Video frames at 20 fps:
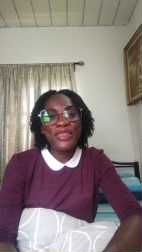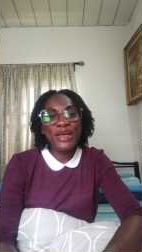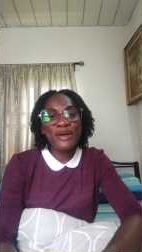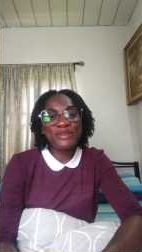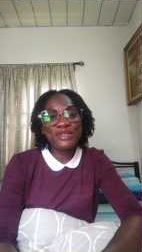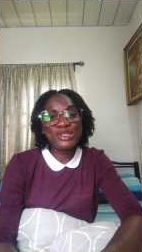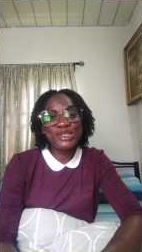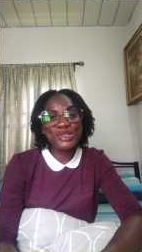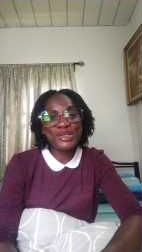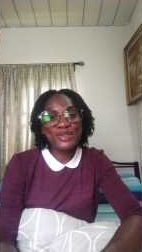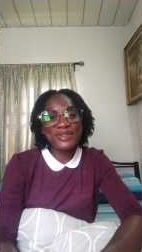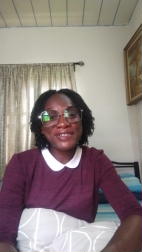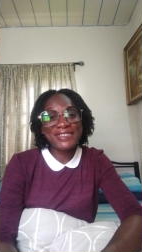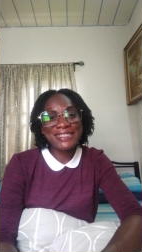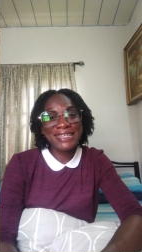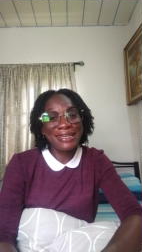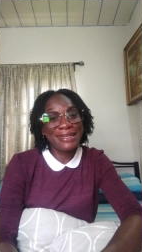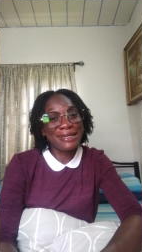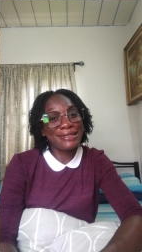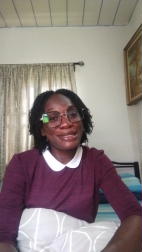now, this journey
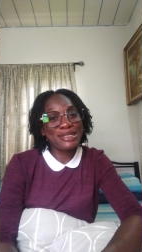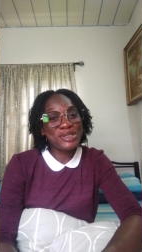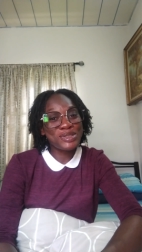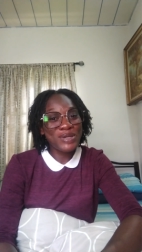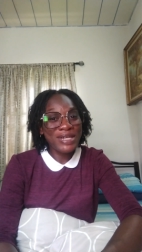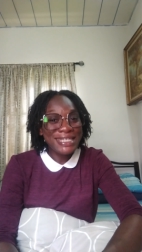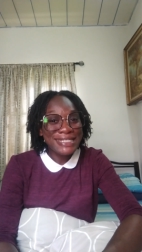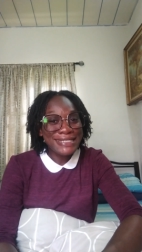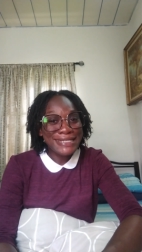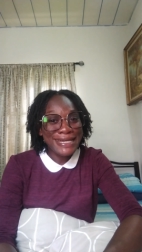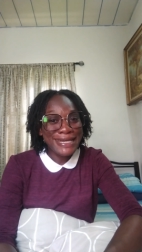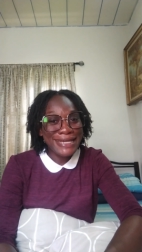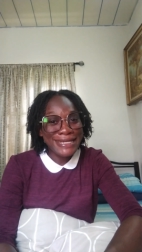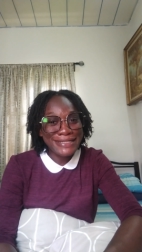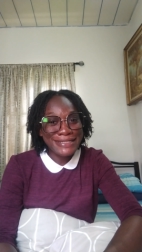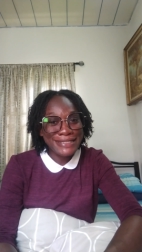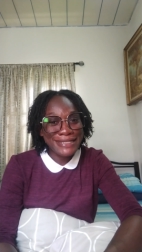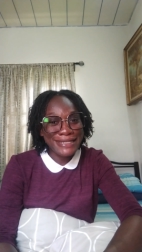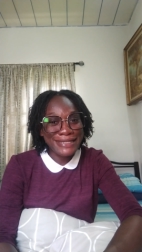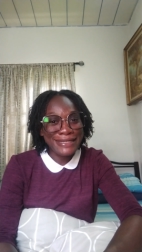started in
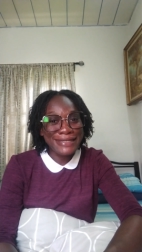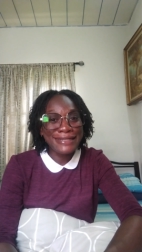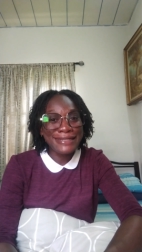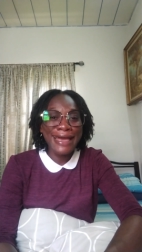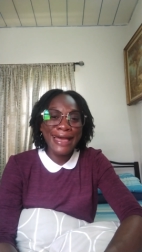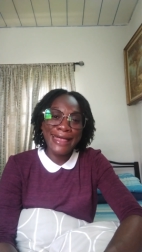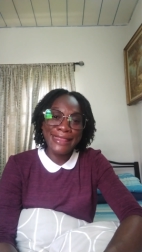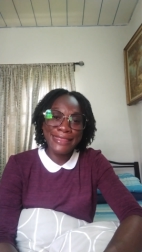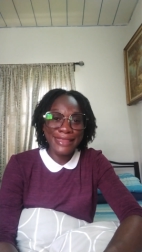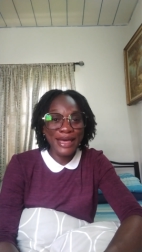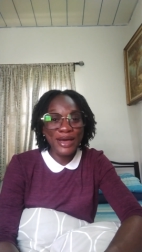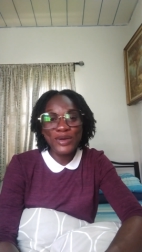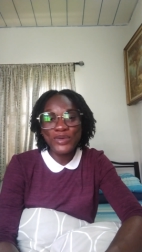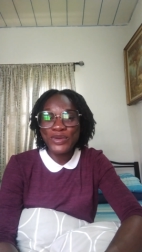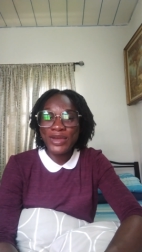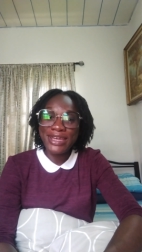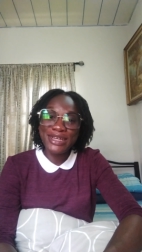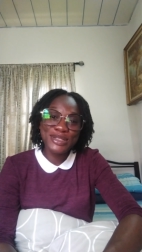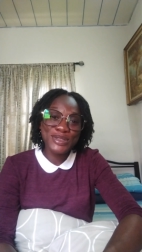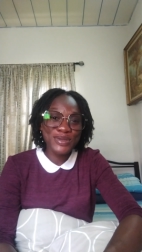2018 and
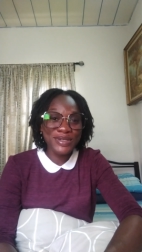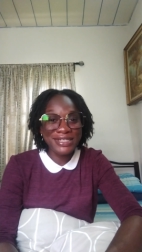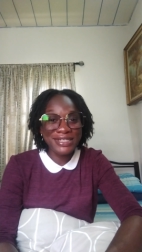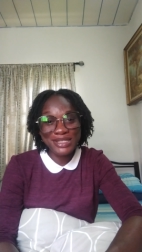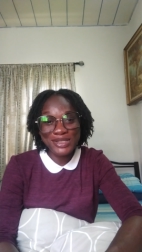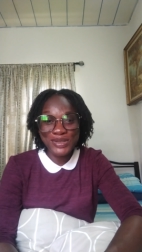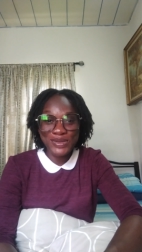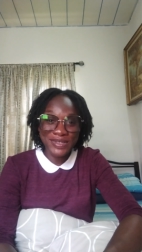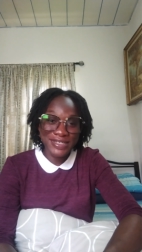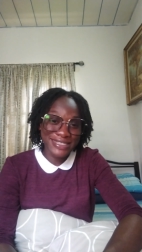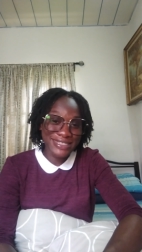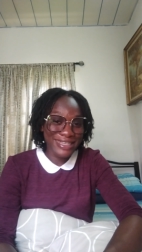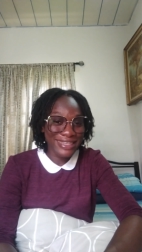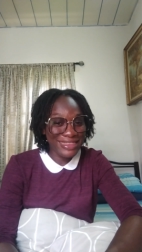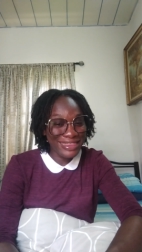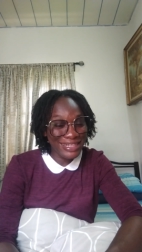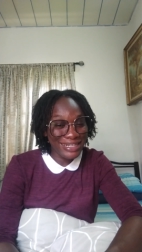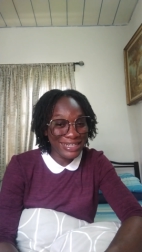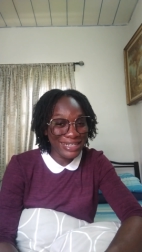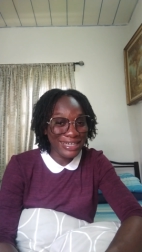now we are in
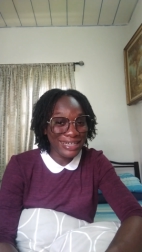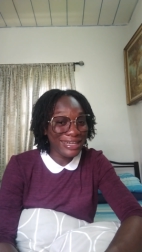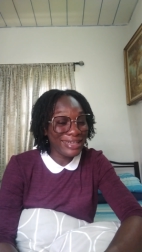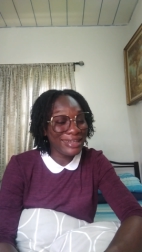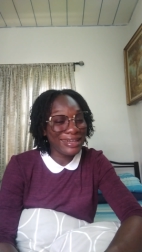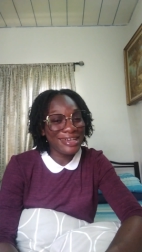2023.